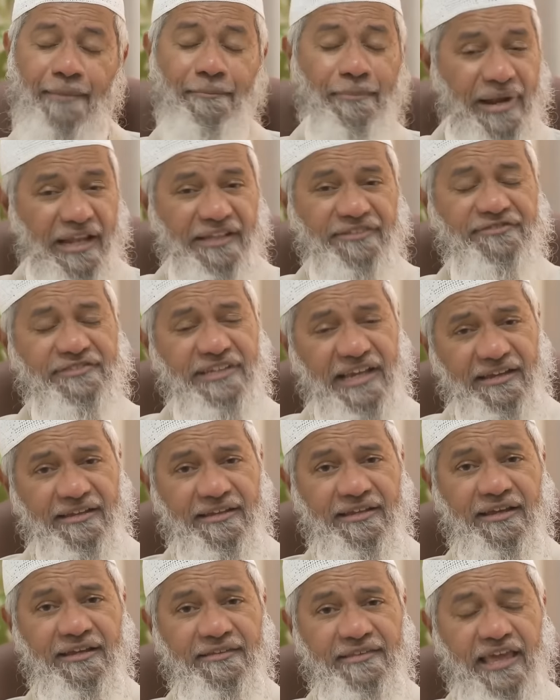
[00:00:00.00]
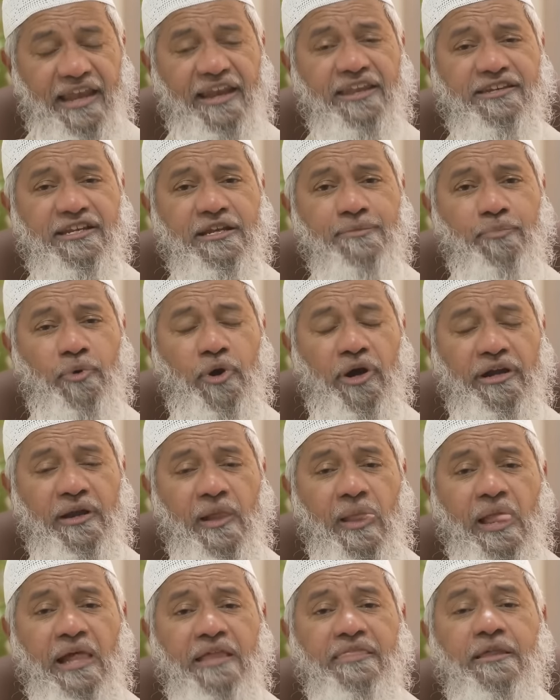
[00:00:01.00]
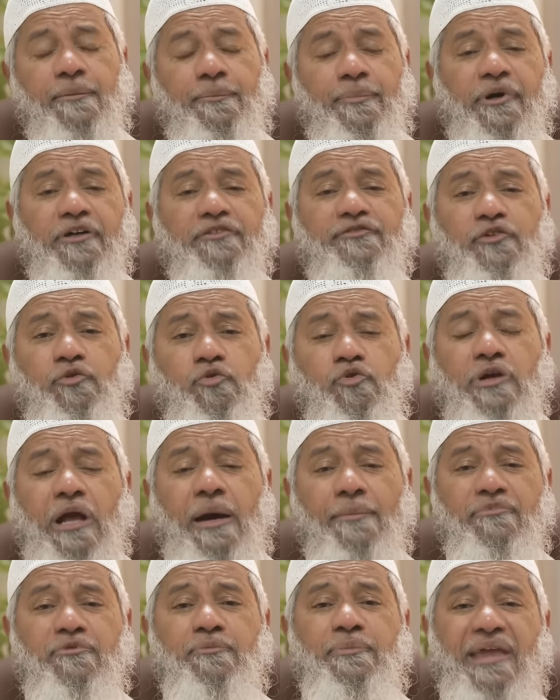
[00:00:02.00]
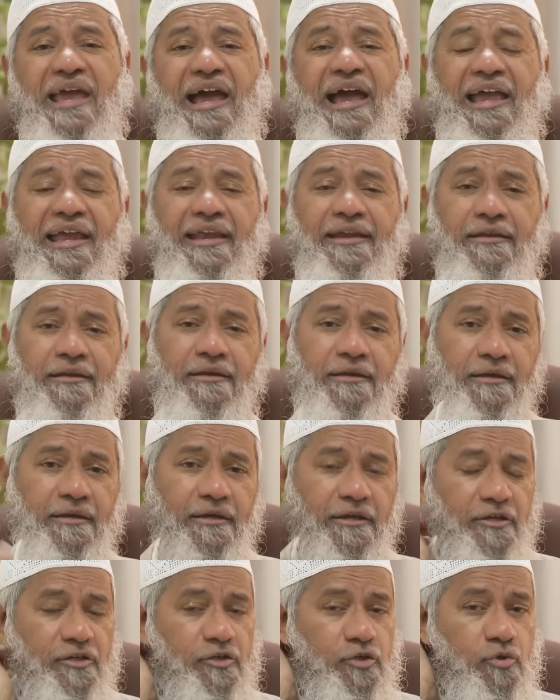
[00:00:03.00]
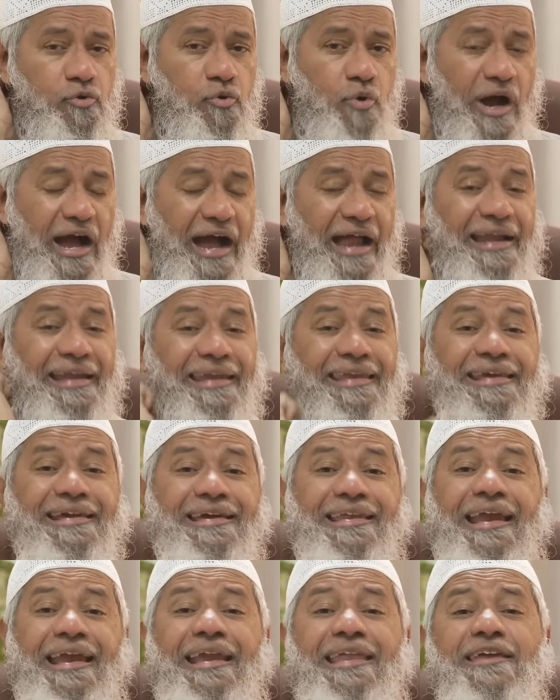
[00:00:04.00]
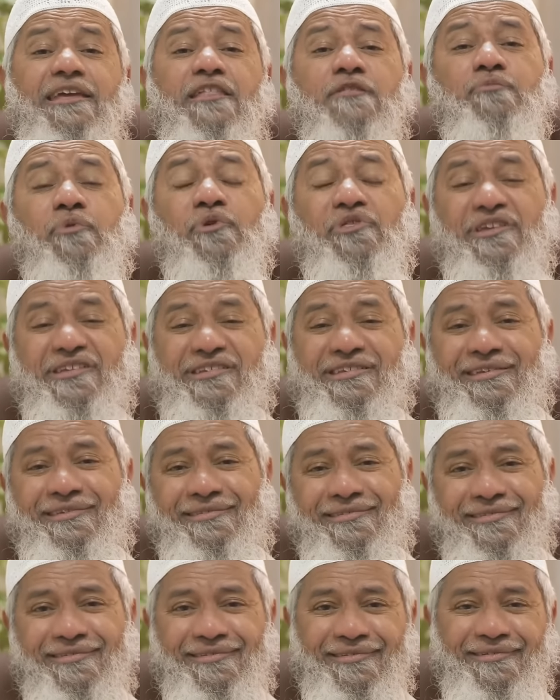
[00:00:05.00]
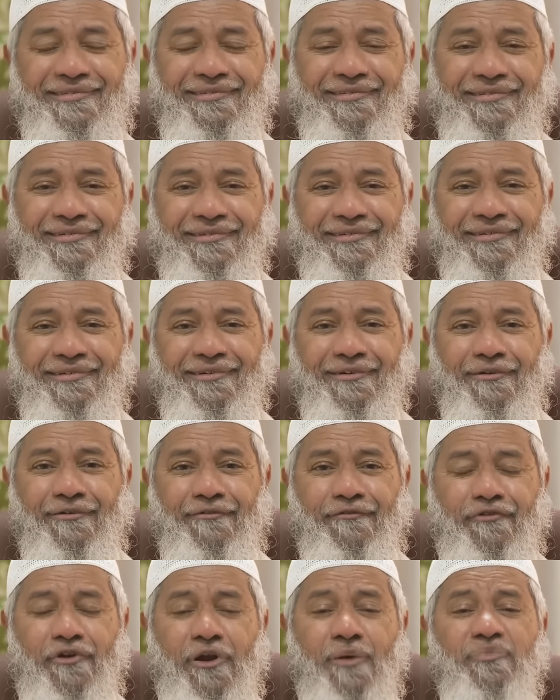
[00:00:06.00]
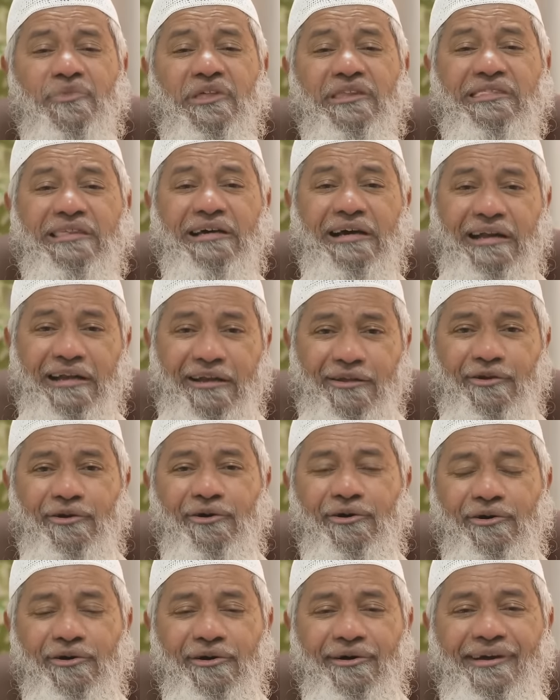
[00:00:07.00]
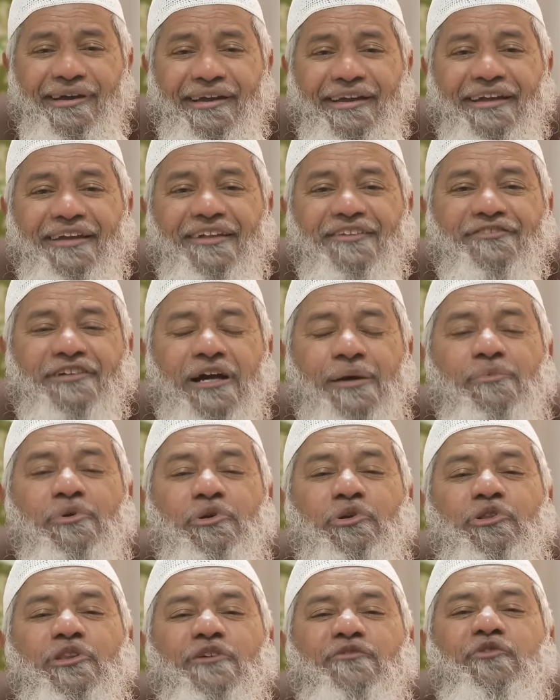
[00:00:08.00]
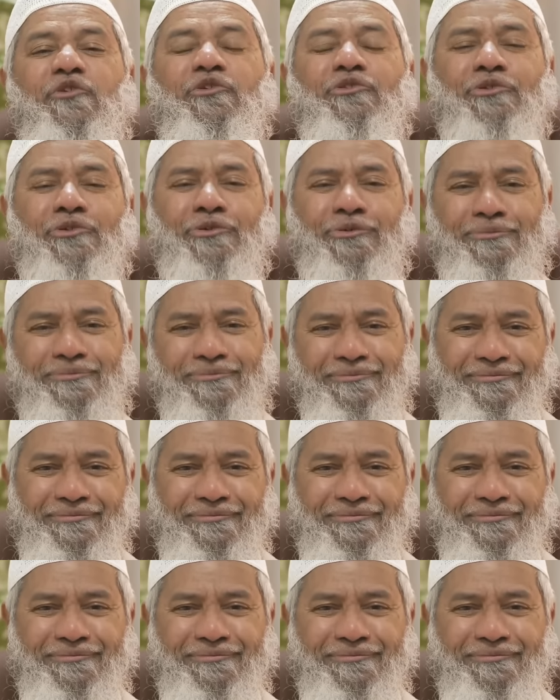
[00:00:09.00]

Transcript: Plus the additional point, the person who comes behind, you are degrading his position. From the third row, he is coming to the fourth row.